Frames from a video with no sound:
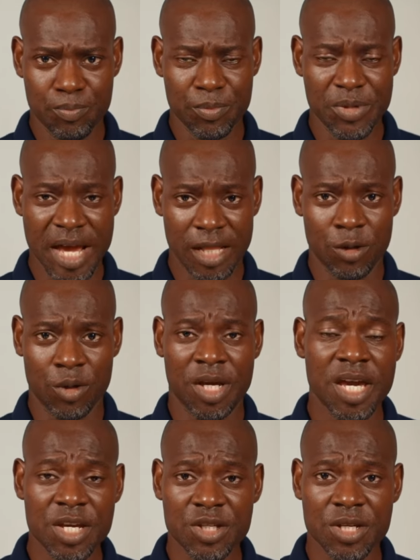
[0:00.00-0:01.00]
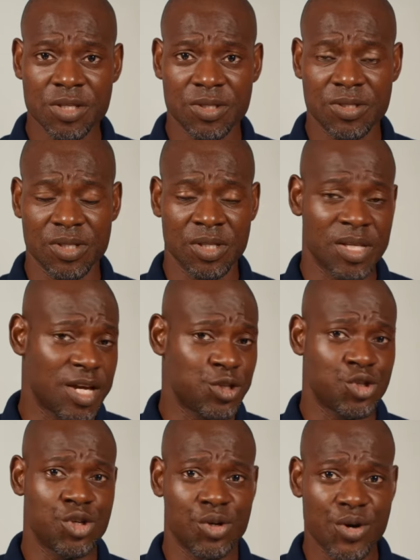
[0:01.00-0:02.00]
There are locations in
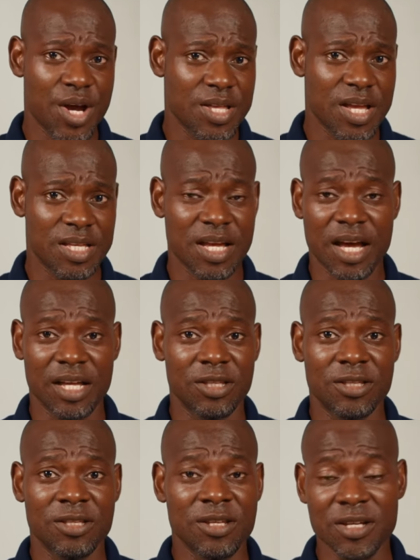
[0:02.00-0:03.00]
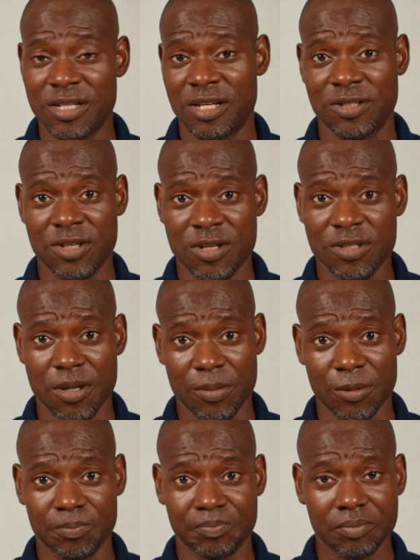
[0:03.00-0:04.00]
Nigeria that are not
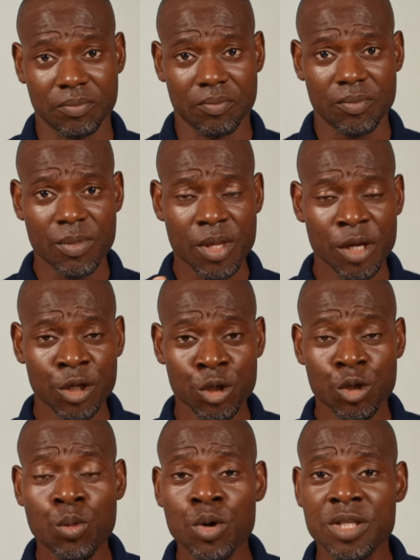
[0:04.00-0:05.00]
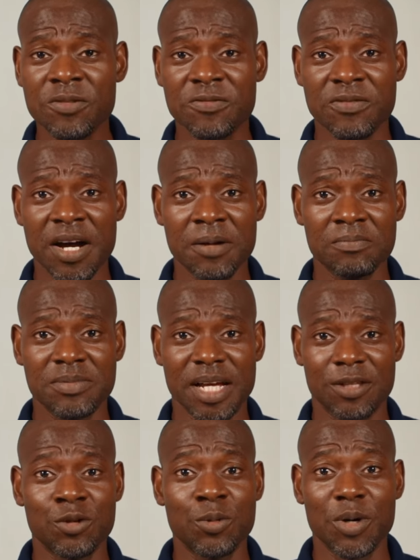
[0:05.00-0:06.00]
accessible. You don't want a farm
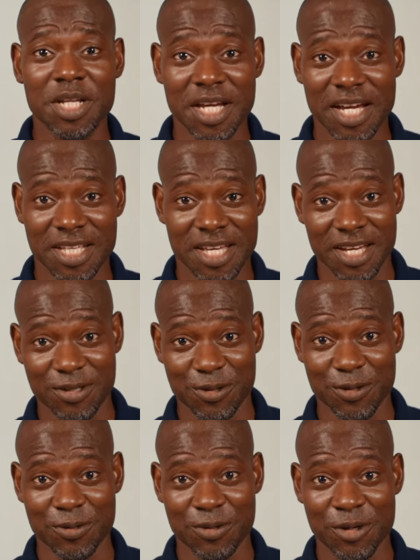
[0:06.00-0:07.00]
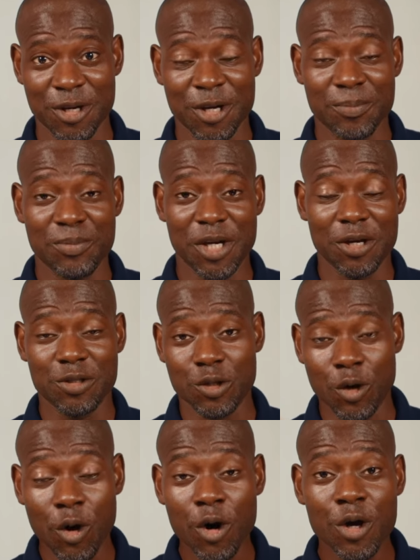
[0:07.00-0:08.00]
that nobody can get to because
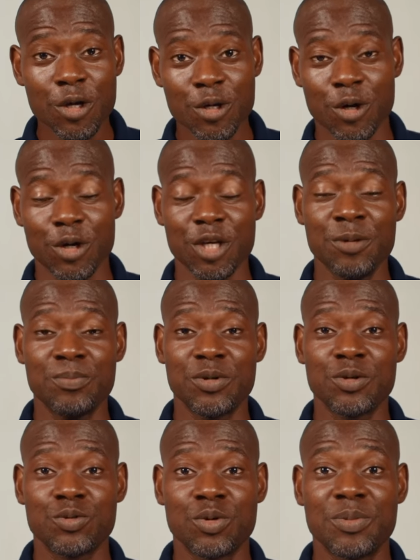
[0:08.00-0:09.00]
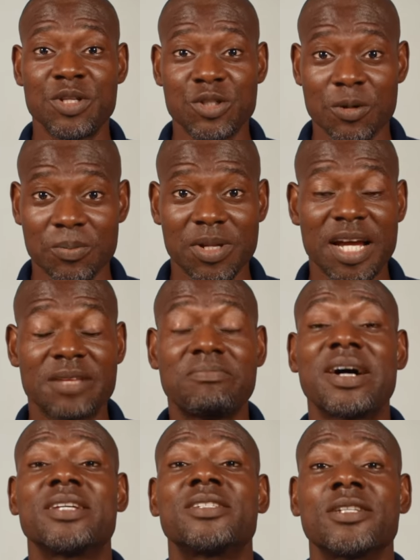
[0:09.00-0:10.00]
all your input will be supplied
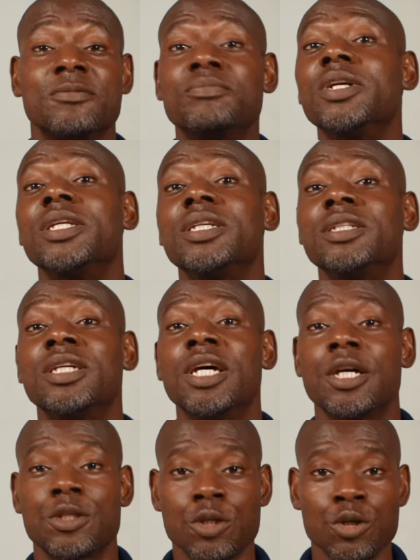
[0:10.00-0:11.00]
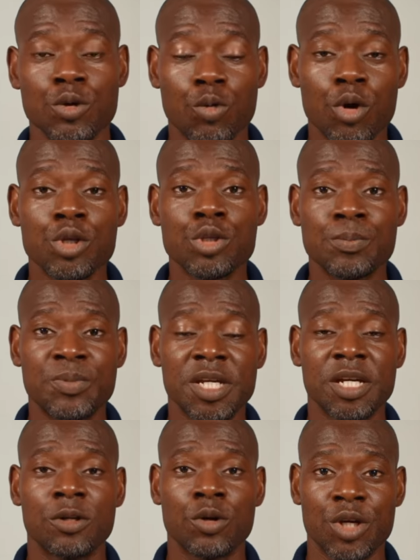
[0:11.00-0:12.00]
by somebody. So you want to
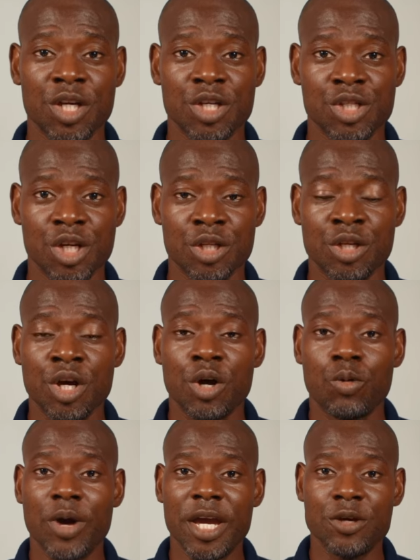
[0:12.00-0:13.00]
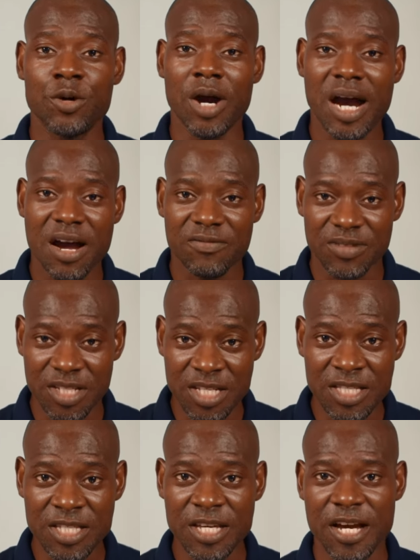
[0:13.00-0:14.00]
pick a location where you have
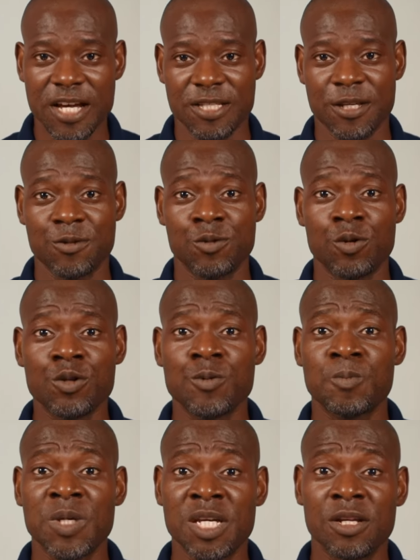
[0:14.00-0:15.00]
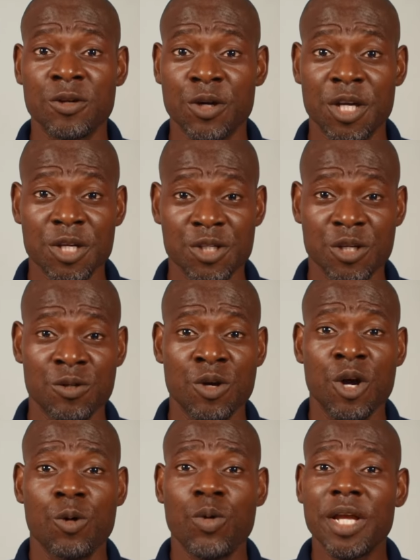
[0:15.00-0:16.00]
easy access. You want to pick a location
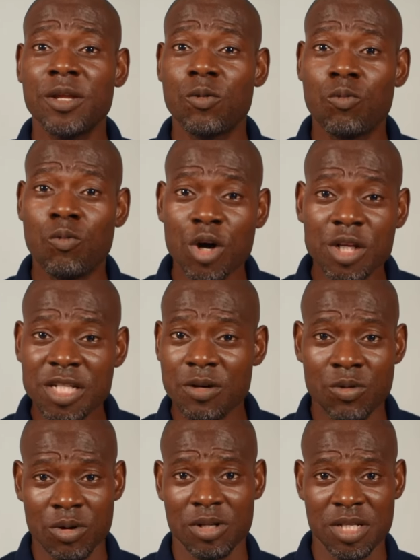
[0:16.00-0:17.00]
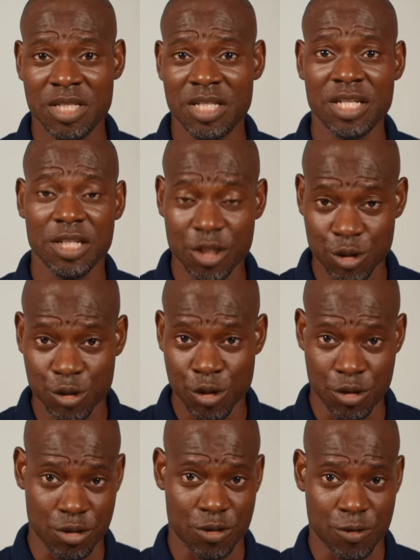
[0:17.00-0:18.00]
where the water quality is
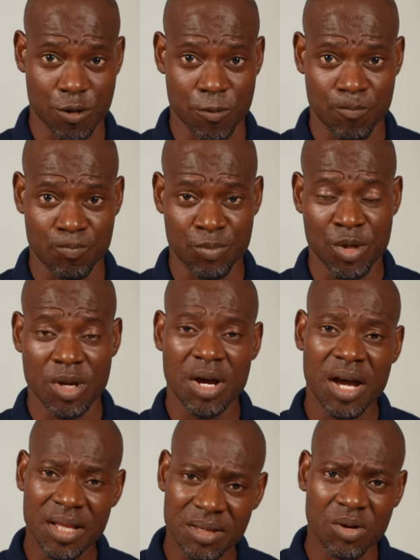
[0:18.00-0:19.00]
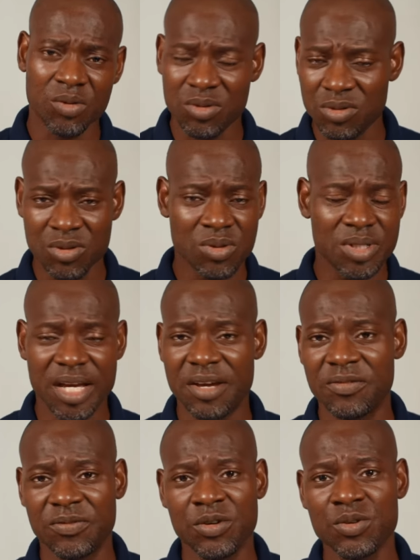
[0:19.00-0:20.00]
good. And although there are
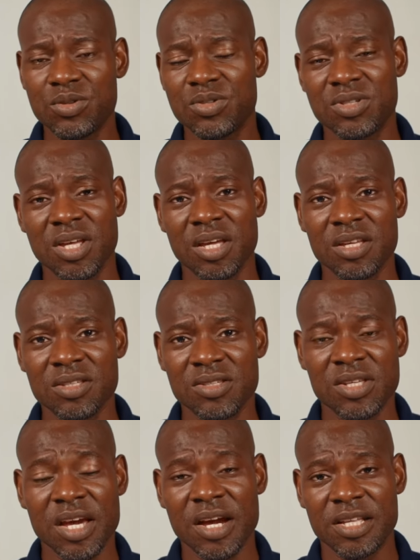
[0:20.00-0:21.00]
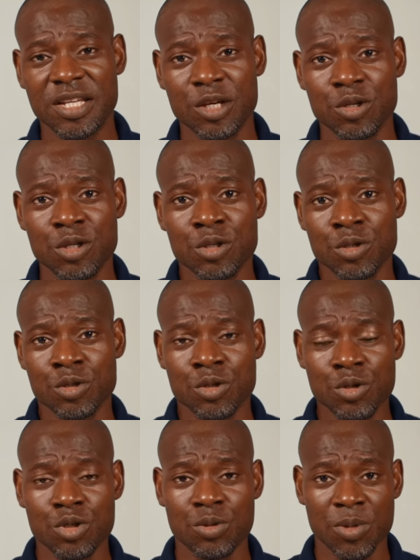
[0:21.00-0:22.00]
a few things here and there you need to
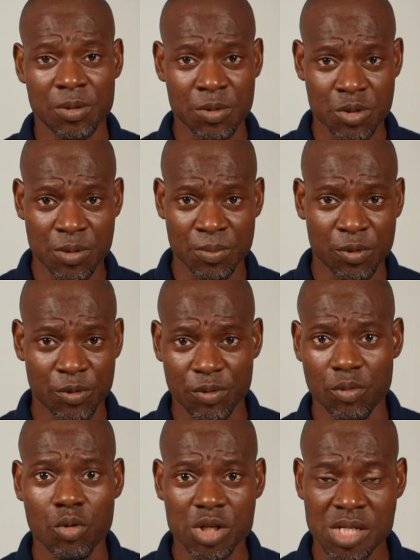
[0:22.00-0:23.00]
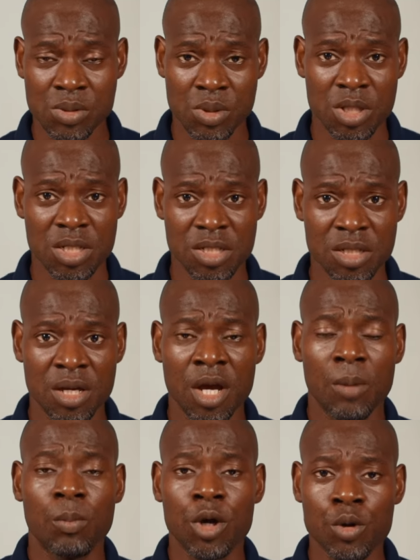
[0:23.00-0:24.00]
do to be able to improve the water quality,
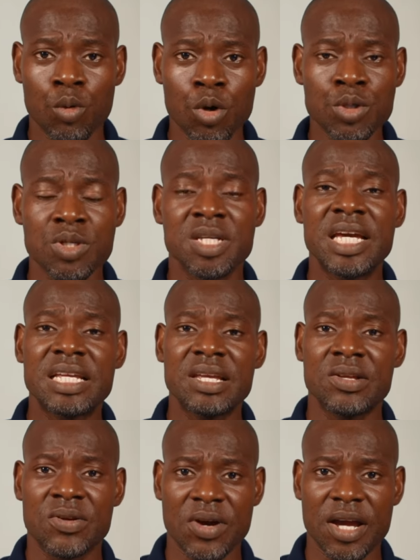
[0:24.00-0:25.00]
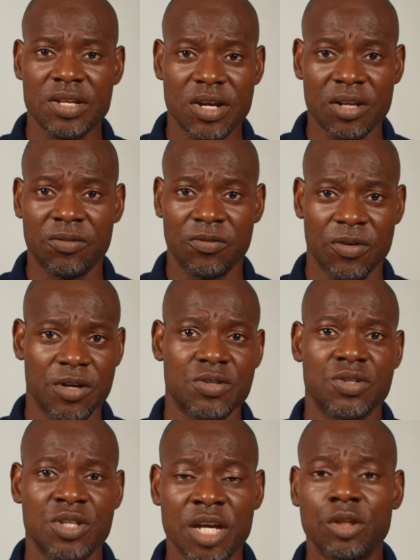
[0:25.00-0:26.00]
but you want to get it right at
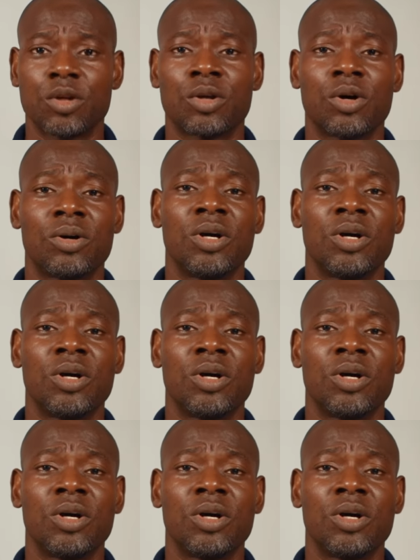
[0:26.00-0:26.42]
first. Then